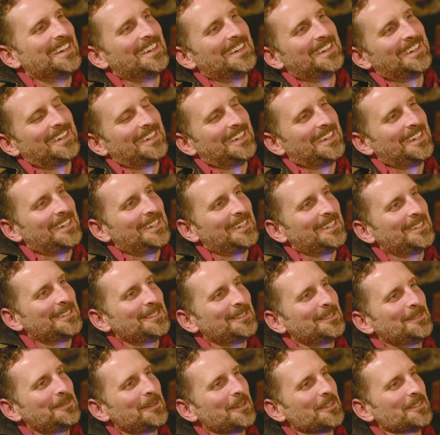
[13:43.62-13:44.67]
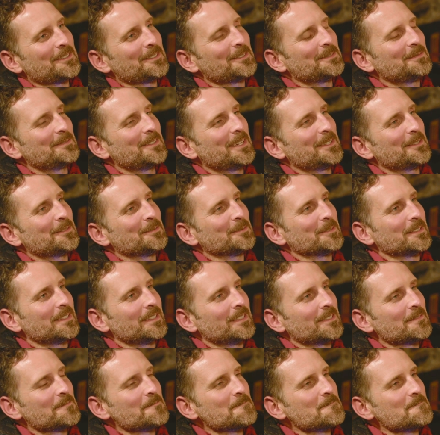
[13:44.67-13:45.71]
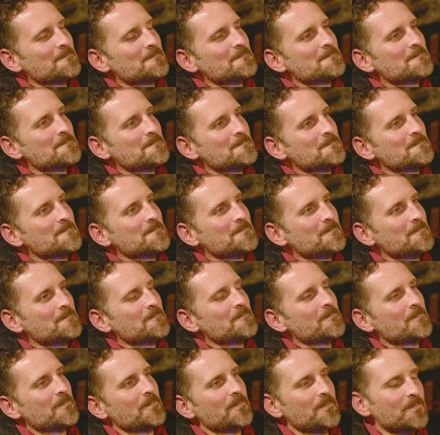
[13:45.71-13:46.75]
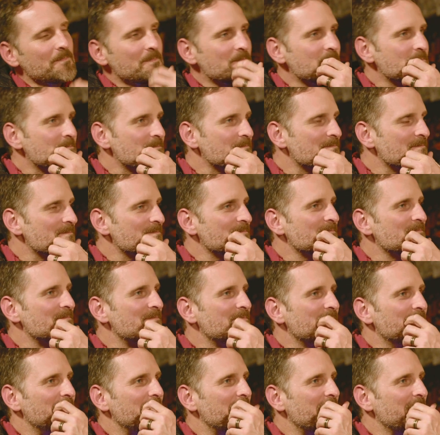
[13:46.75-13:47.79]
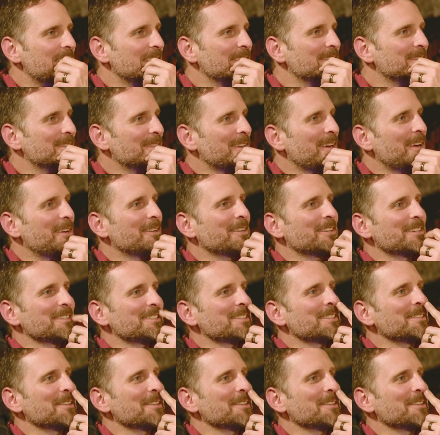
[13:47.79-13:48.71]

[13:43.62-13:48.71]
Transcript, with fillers: uh, who else? We got three. Hmm. Man, now you're going to see a